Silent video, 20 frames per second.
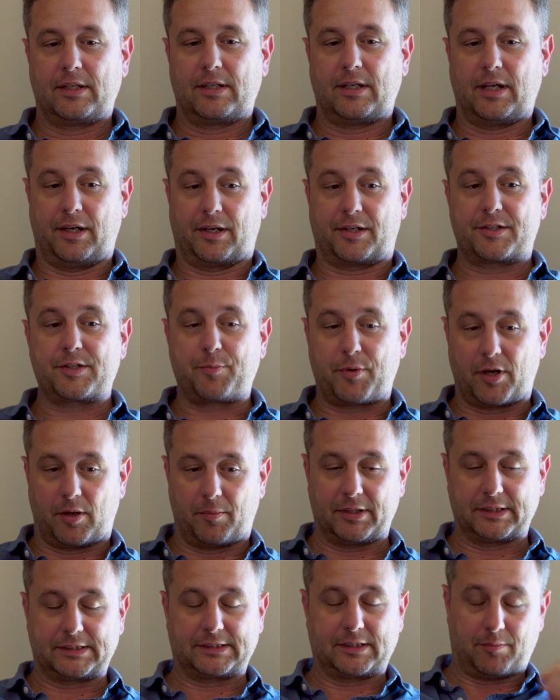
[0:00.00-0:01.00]
in
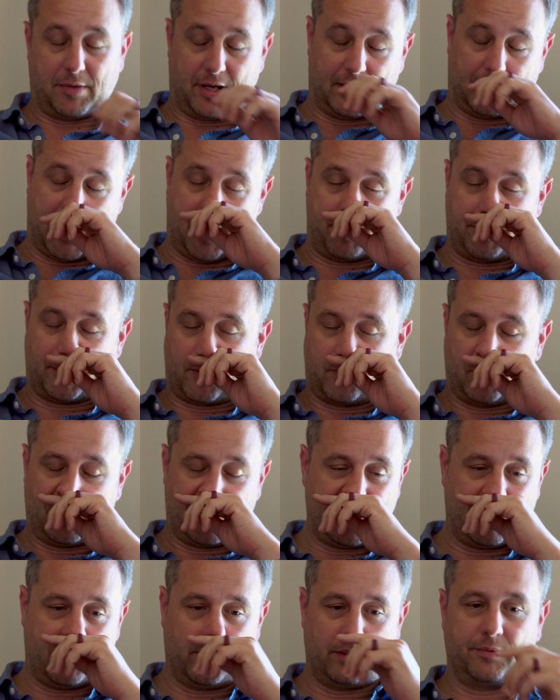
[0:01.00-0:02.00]
experiments in my lab at
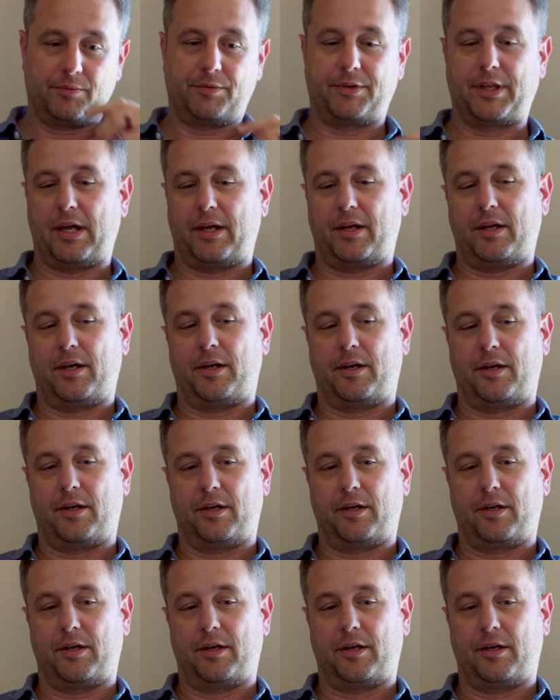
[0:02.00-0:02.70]
Cornell that